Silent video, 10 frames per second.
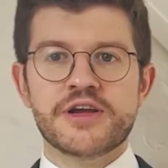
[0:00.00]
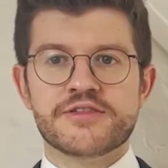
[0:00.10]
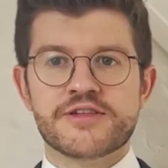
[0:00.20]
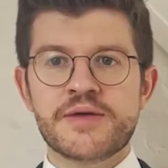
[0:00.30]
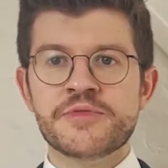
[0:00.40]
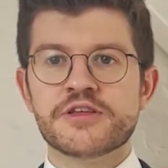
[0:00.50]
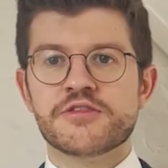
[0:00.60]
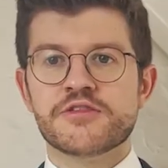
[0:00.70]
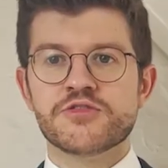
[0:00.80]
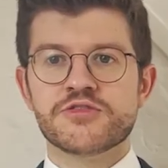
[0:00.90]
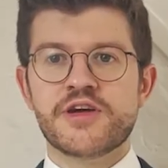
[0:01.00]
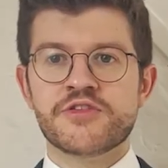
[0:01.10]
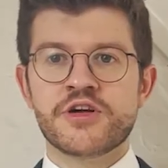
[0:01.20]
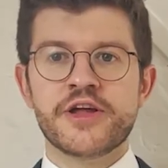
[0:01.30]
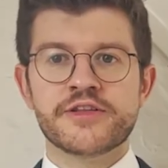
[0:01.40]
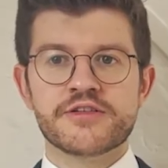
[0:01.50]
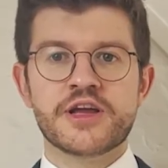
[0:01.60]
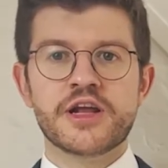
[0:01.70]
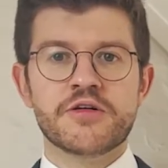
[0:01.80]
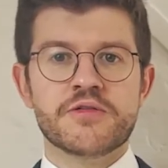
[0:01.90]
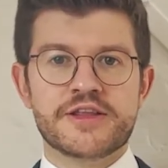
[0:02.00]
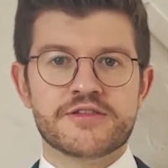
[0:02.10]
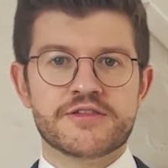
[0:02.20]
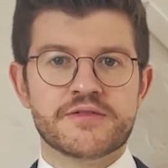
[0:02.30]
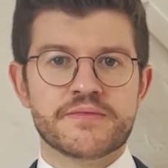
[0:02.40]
is limited to 700 kilowatts.